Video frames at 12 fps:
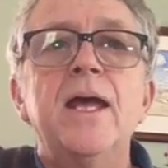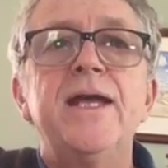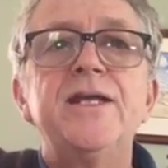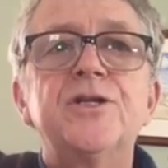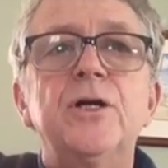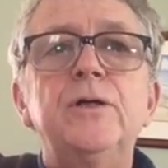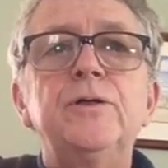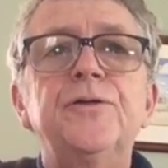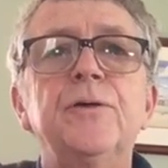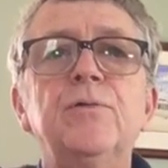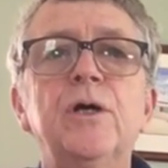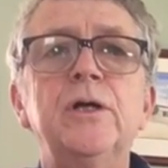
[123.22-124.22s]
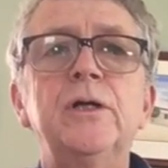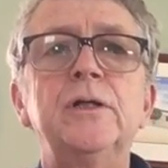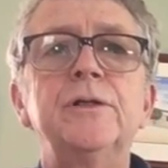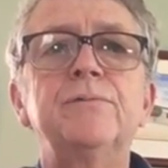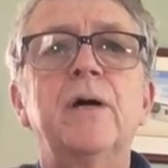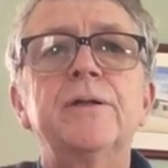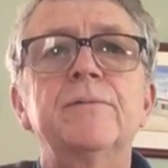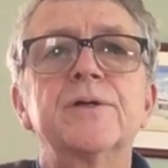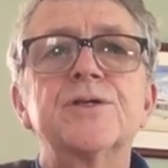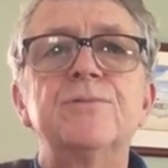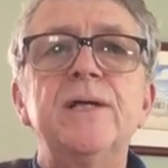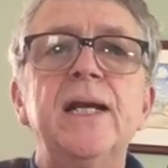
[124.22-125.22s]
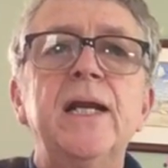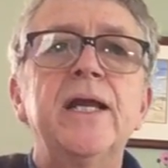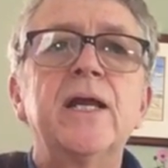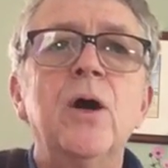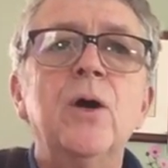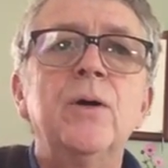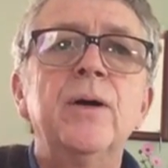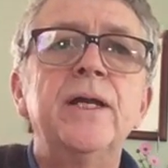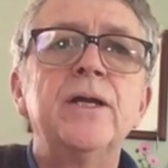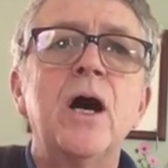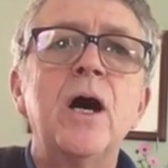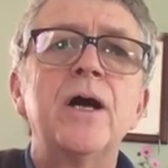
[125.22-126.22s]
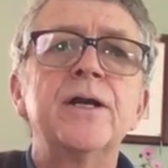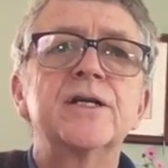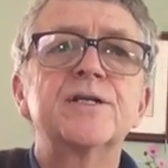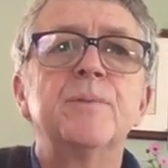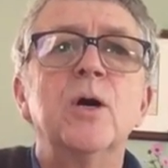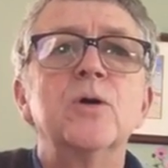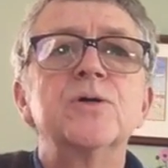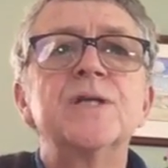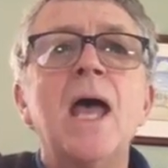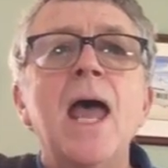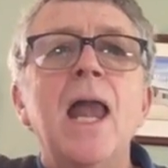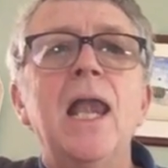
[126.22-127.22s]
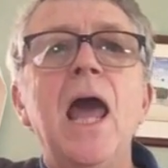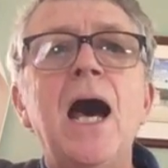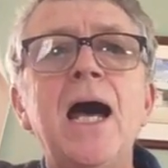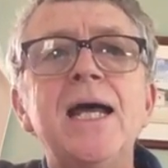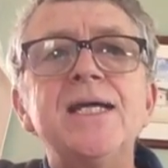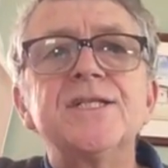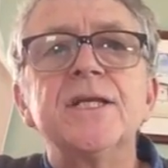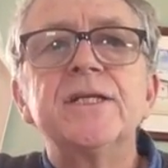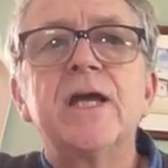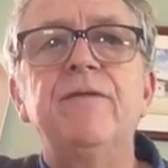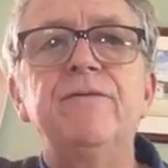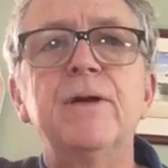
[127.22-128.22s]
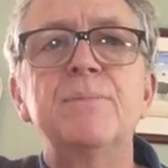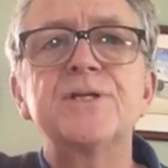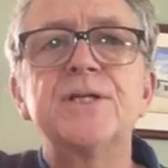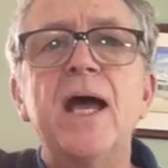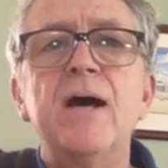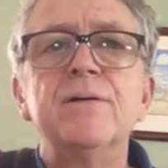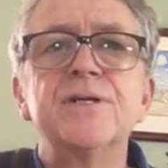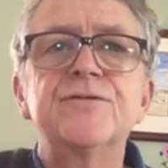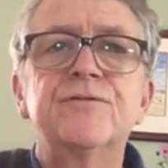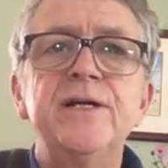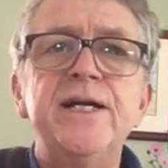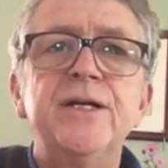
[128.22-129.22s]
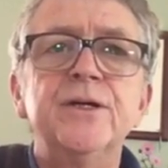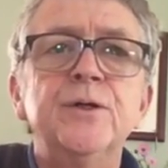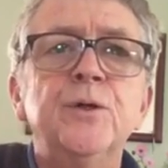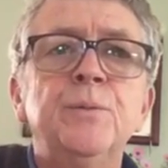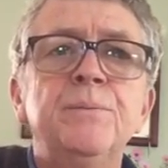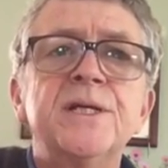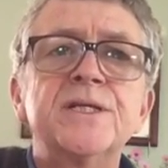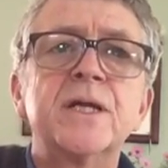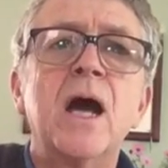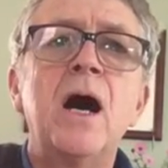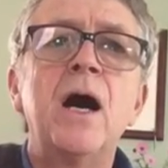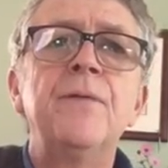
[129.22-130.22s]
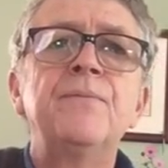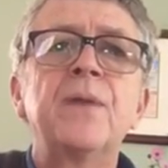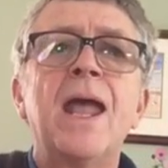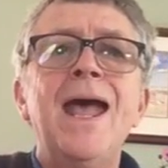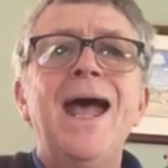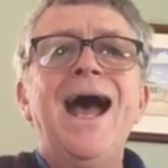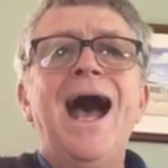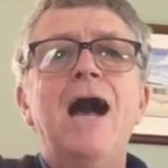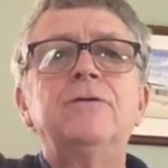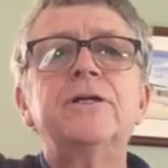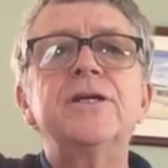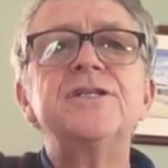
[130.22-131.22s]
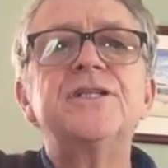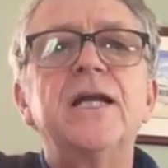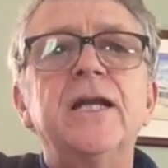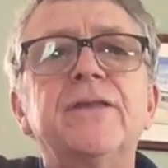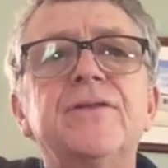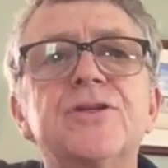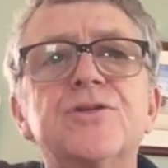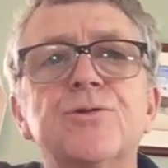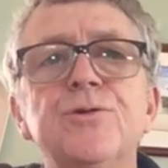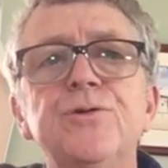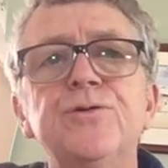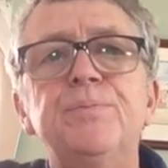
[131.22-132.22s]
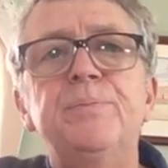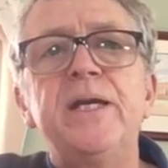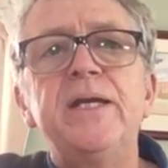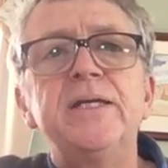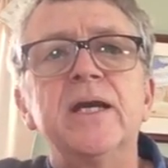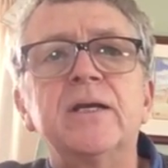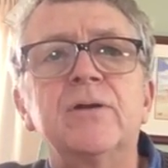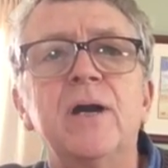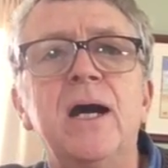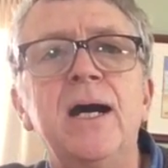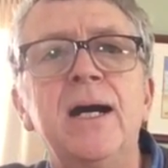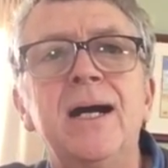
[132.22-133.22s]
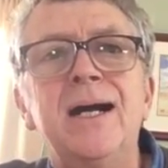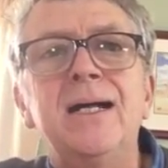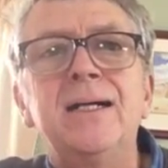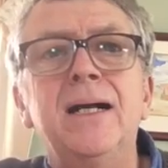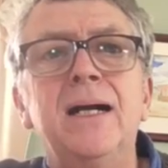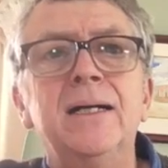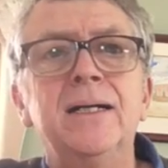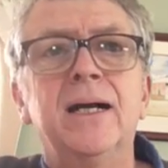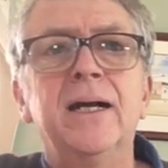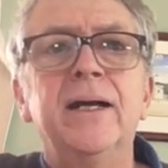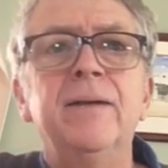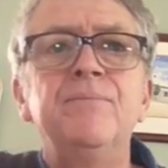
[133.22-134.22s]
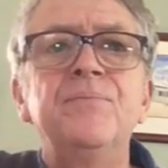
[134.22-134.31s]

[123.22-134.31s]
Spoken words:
He told the world what was really going on. Exposed lies and cover-ups, now his freedom is gone. How can telling the truth be a crime?